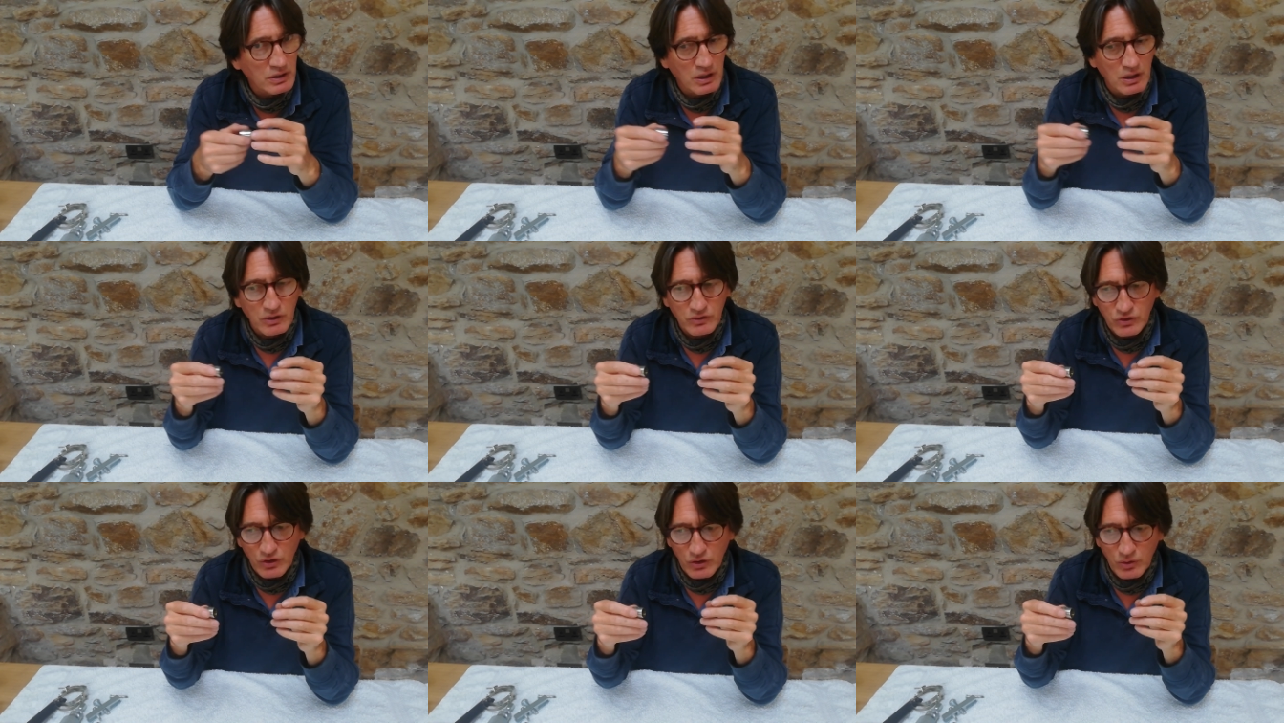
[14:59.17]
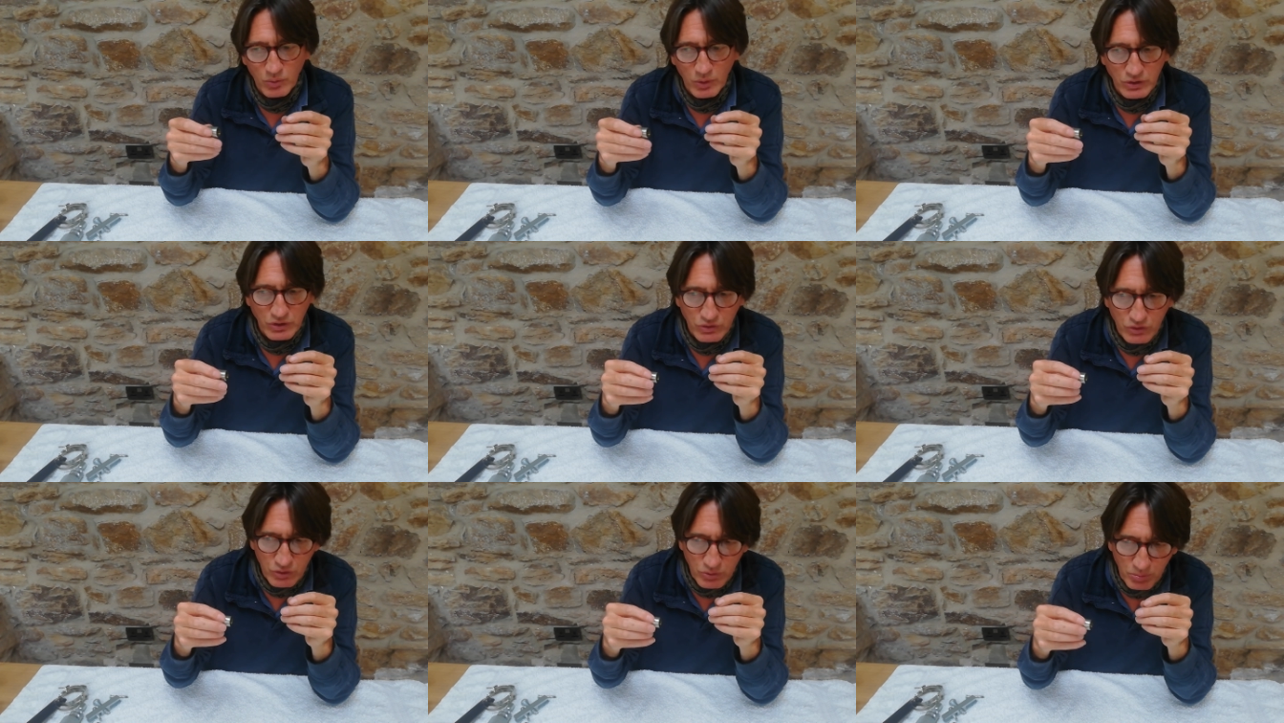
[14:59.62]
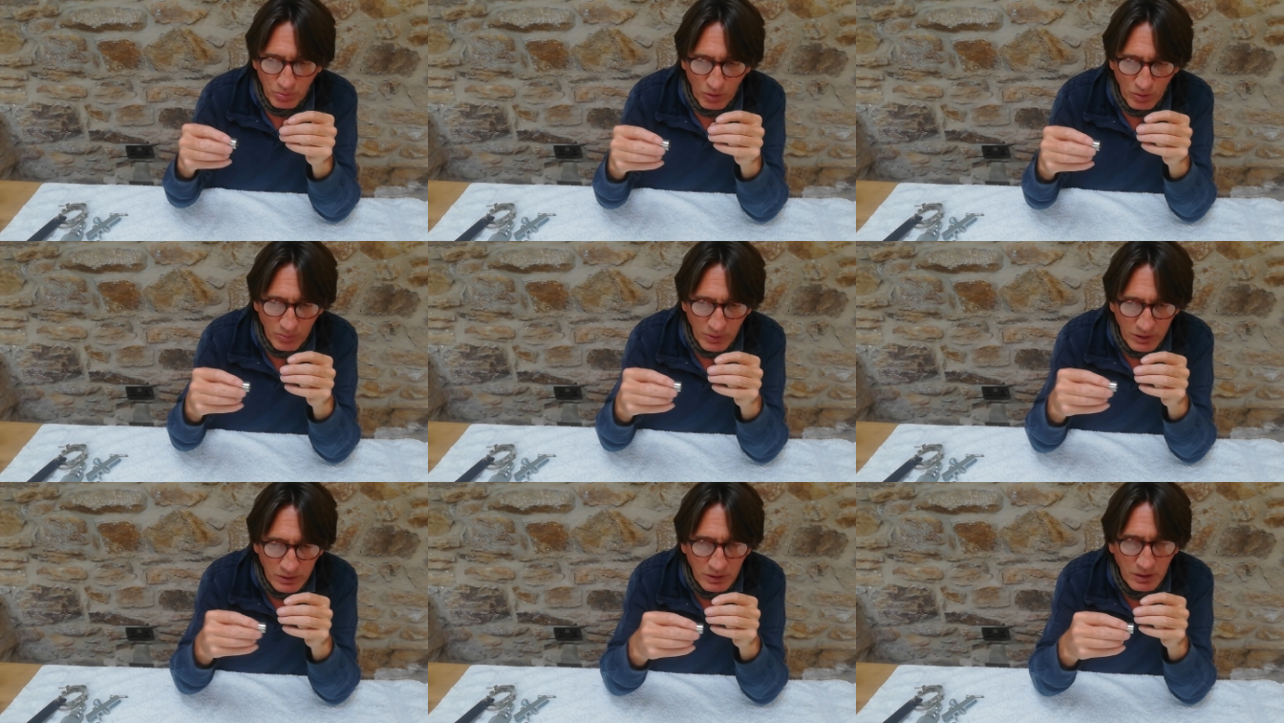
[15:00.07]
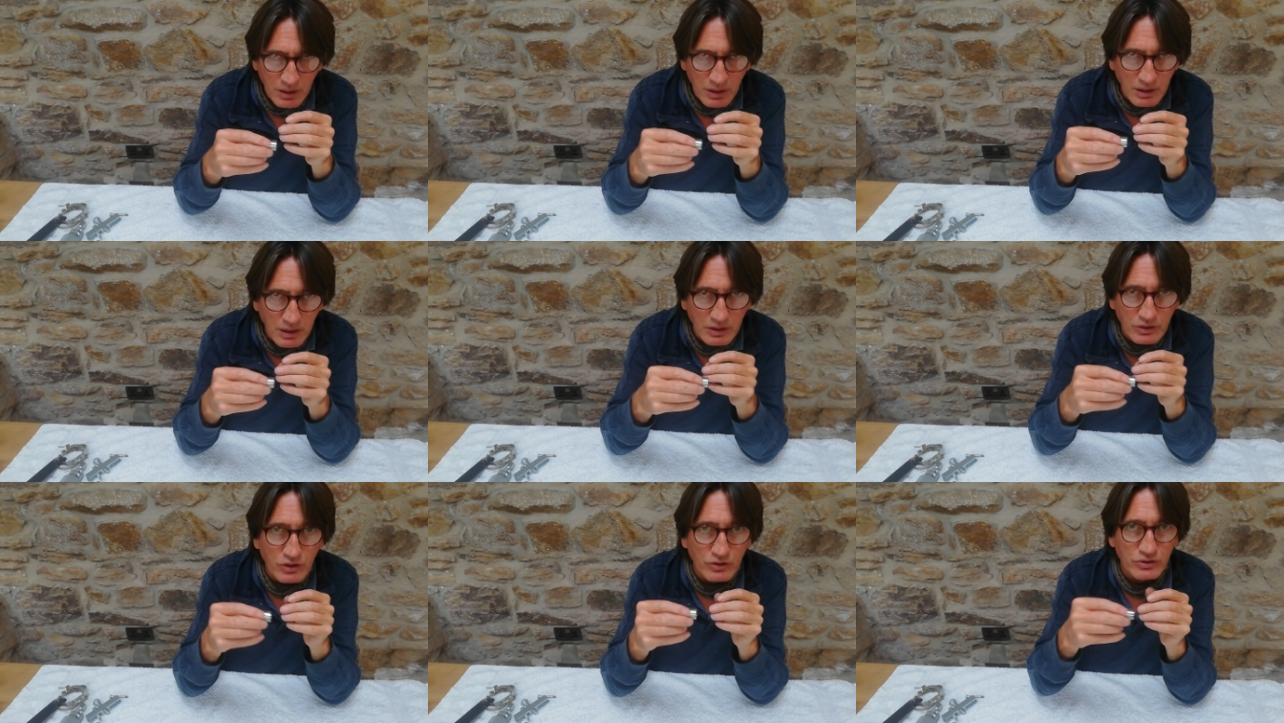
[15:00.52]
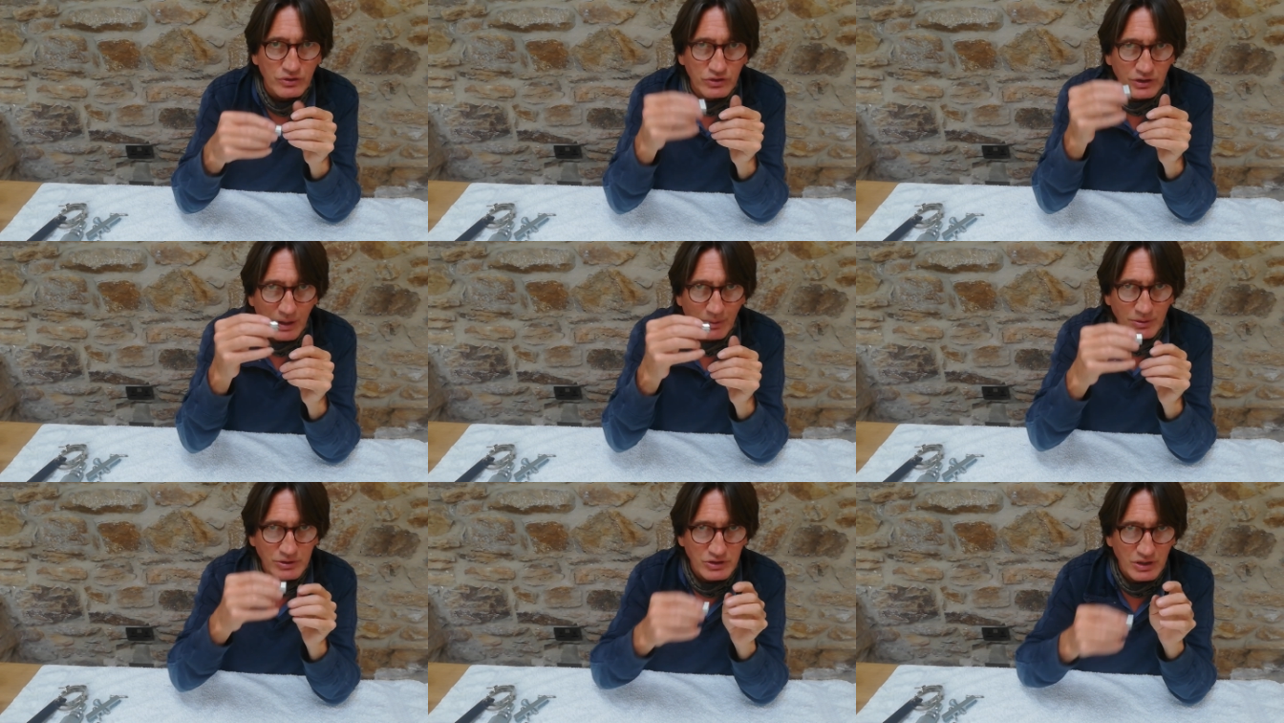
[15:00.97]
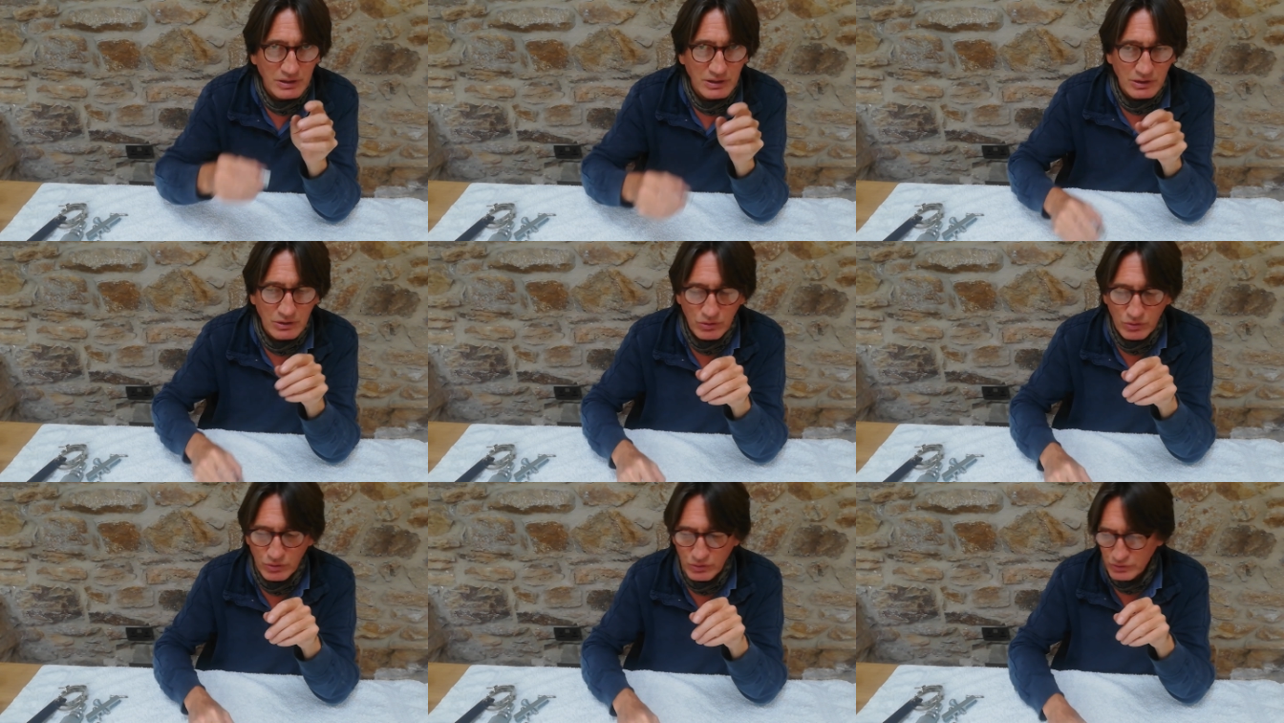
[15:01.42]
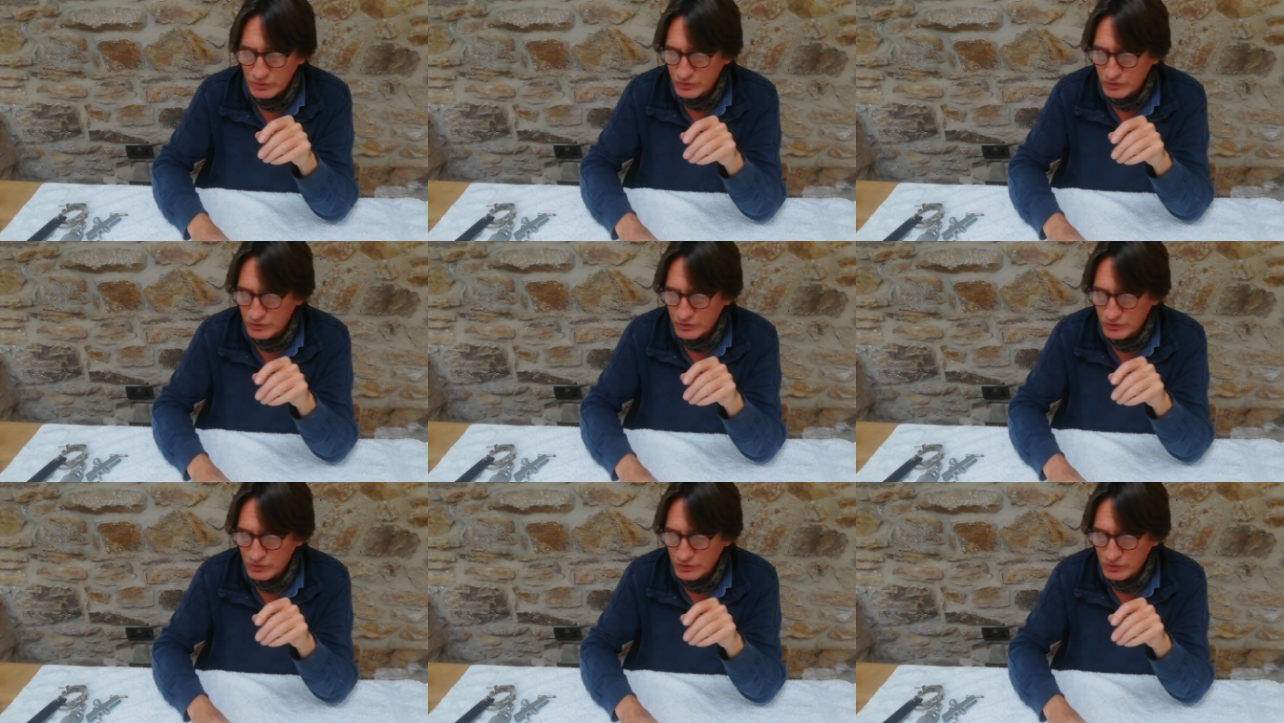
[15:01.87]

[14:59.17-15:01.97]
so that when you do put them in, it doesn't damage that little oil